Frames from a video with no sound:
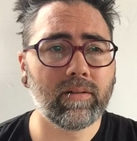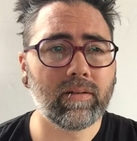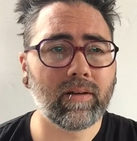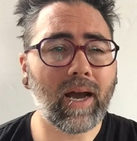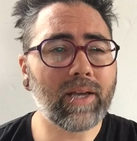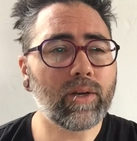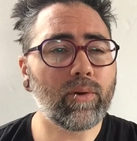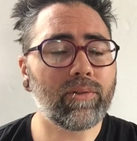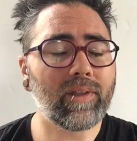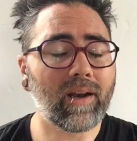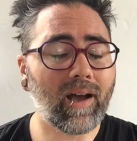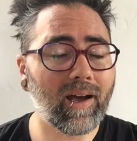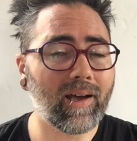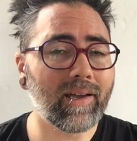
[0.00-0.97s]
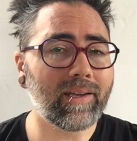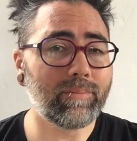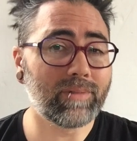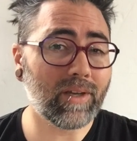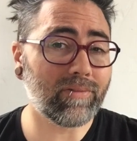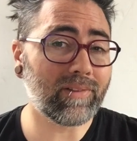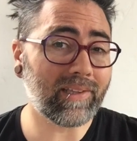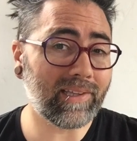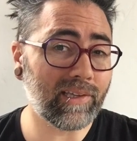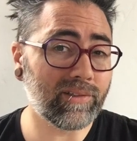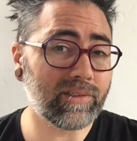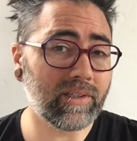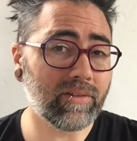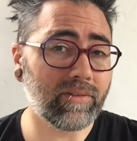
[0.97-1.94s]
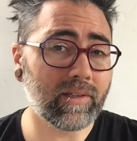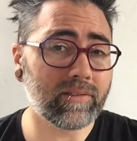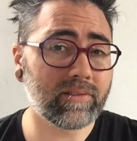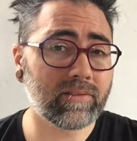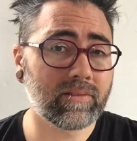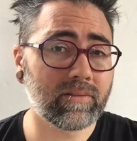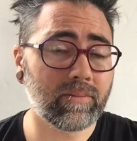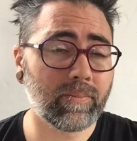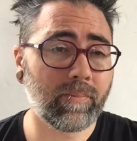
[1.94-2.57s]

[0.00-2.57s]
I know that I am definitely guilty of this.